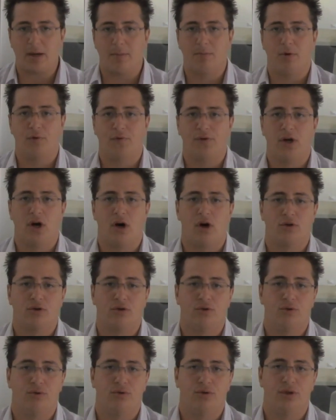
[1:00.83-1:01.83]
Moving
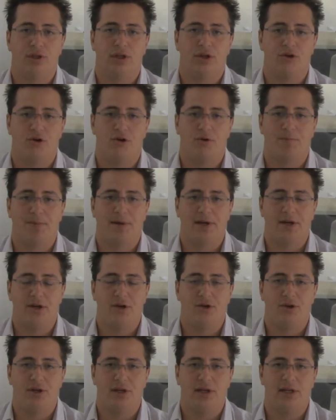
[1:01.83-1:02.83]
on to the European
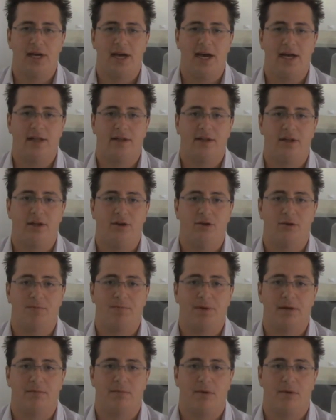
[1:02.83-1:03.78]
Union and the European